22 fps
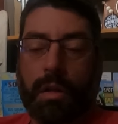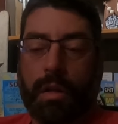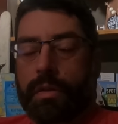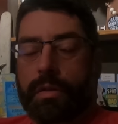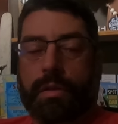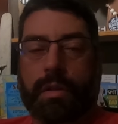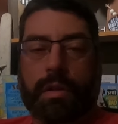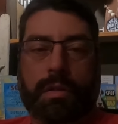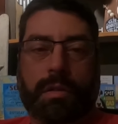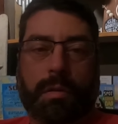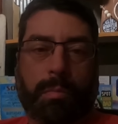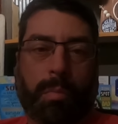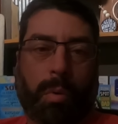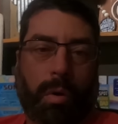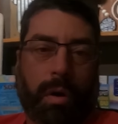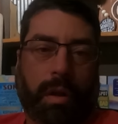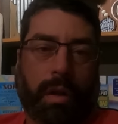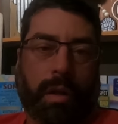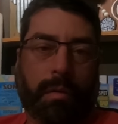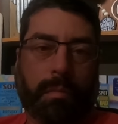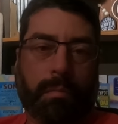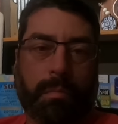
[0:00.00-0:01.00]
It's
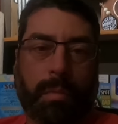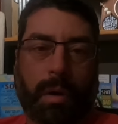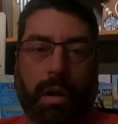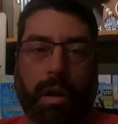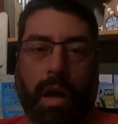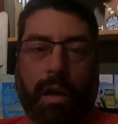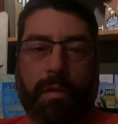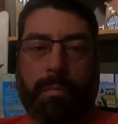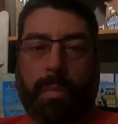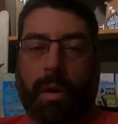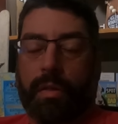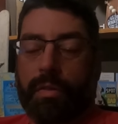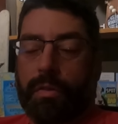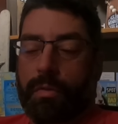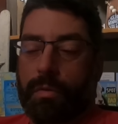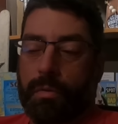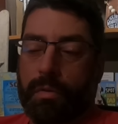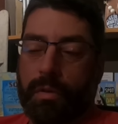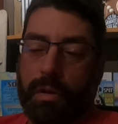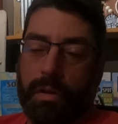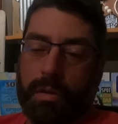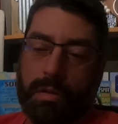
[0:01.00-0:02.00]
disappointing, but I've been
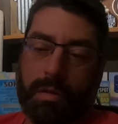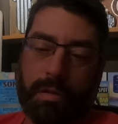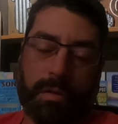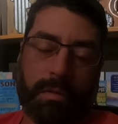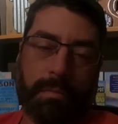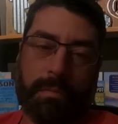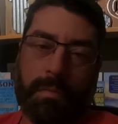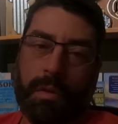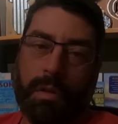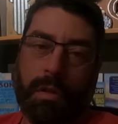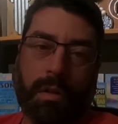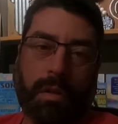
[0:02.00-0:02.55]
through this.